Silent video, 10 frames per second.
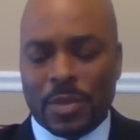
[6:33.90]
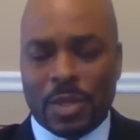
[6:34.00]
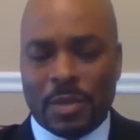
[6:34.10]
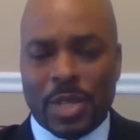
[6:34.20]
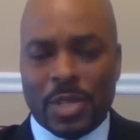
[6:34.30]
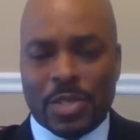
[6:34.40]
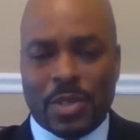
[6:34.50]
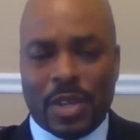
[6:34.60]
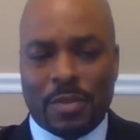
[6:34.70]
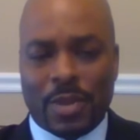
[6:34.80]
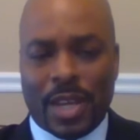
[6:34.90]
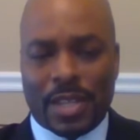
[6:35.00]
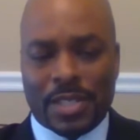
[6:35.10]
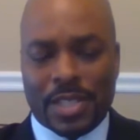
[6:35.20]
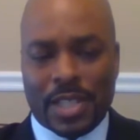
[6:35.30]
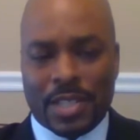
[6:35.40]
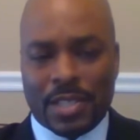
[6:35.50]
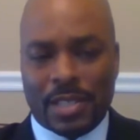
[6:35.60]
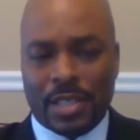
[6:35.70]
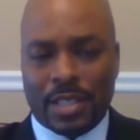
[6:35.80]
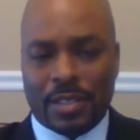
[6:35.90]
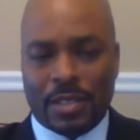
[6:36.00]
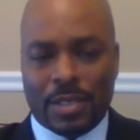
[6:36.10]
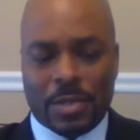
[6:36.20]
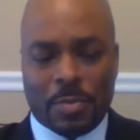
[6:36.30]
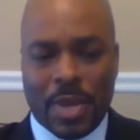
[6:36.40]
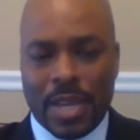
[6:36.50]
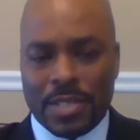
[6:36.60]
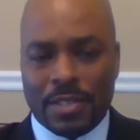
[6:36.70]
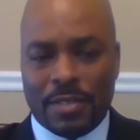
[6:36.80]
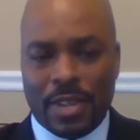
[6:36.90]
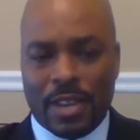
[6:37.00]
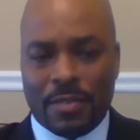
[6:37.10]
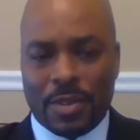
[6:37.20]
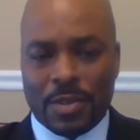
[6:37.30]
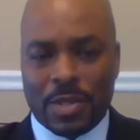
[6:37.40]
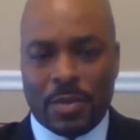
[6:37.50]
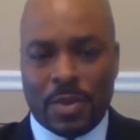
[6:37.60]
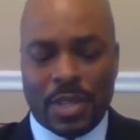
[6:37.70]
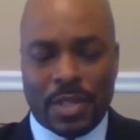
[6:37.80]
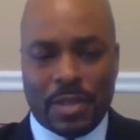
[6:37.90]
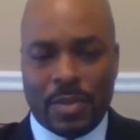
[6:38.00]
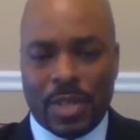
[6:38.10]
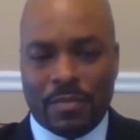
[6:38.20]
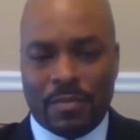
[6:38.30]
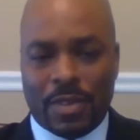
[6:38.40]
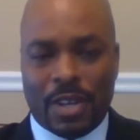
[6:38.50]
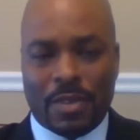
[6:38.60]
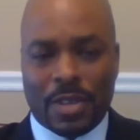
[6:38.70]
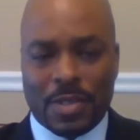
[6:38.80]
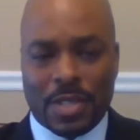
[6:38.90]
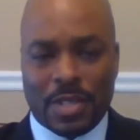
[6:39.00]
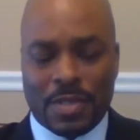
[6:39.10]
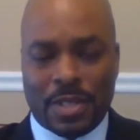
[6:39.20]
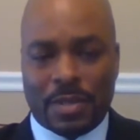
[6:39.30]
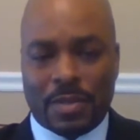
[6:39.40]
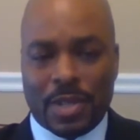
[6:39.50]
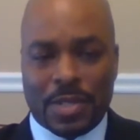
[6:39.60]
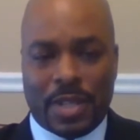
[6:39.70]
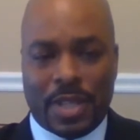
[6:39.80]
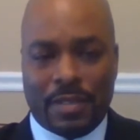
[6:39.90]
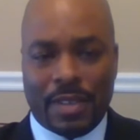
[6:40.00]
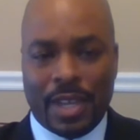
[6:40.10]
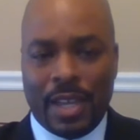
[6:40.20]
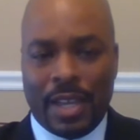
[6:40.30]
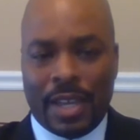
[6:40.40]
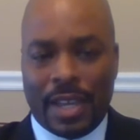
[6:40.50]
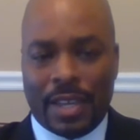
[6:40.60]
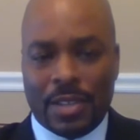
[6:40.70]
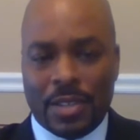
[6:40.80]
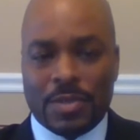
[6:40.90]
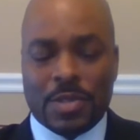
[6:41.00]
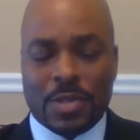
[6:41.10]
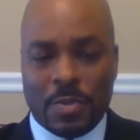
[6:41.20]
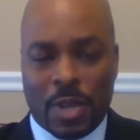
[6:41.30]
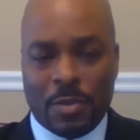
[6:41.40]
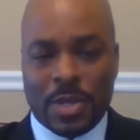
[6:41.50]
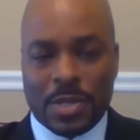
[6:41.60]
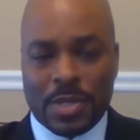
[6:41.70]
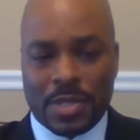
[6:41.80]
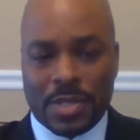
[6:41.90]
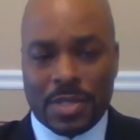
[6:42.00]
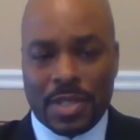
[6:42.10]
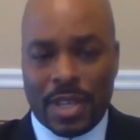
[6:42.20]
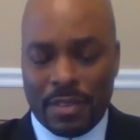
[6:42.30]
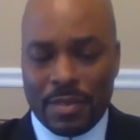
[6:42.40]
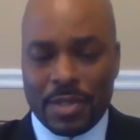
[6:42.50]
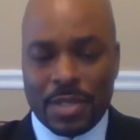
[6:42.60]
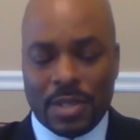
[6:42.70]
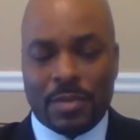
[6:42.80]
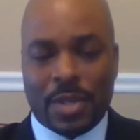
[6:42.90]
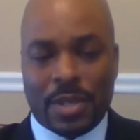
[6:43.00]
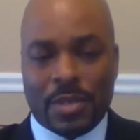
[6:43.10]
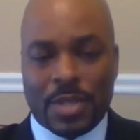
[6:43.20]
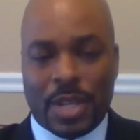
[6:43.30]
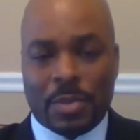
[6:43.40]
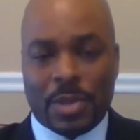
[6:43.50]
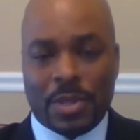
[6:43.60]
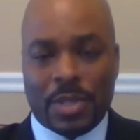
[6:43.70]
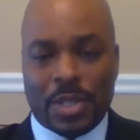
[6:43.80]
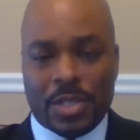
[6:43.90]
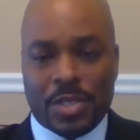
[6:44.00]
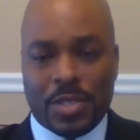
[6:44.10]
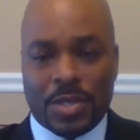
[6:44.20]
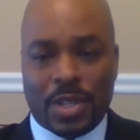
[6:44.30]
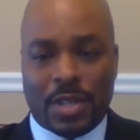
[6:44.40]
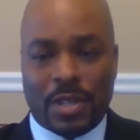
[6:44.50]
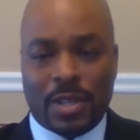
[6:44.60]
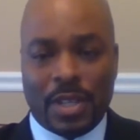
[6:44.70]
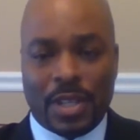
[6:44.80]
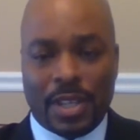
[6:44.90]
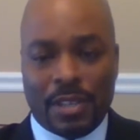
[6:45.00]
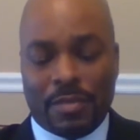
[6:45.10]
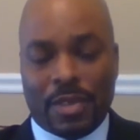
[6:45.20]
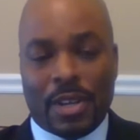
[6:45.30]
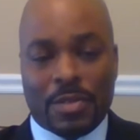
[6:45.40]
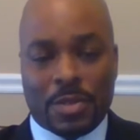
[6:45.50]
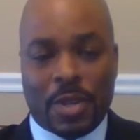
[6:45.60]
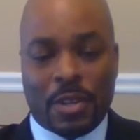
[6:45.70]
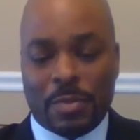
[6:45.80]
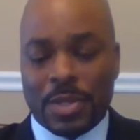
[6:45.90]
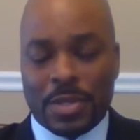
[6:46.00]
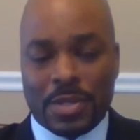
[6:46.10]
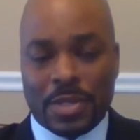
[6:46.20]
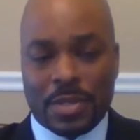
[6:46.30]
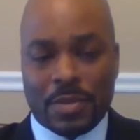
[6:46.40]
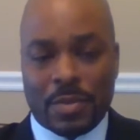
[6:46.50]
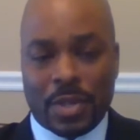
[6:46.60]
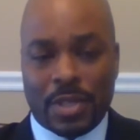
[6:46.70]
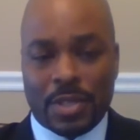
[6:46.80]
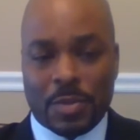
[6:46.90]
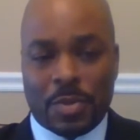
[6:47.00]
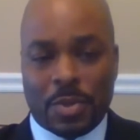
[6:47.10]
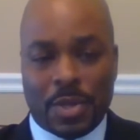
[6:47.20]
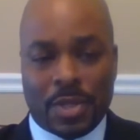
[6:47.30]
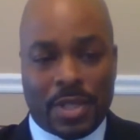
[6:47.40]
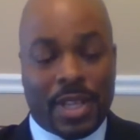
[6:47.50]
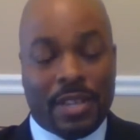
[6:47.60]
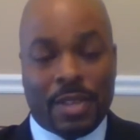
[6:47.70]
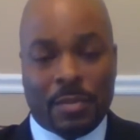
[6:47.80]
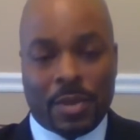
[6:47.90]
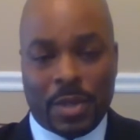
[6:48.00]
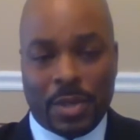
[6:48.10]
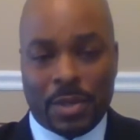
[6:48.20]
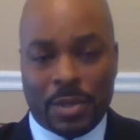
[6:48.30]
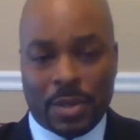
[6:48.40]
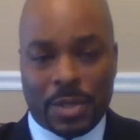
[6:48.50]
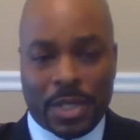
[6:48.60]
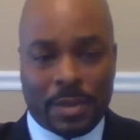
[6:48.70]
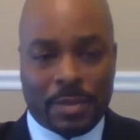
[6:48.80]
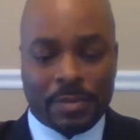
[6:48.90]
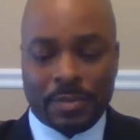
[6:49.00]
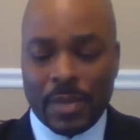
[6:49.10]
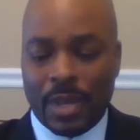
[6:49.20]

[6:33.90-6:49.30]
just wanted to make sure everyone got a chance to look at the expansive efforts that we involve ourselves in across the Navy and the use of small businesses. Every single one of those opportunities you saw involved small businesses working in support of the Navy and Marine Corps team.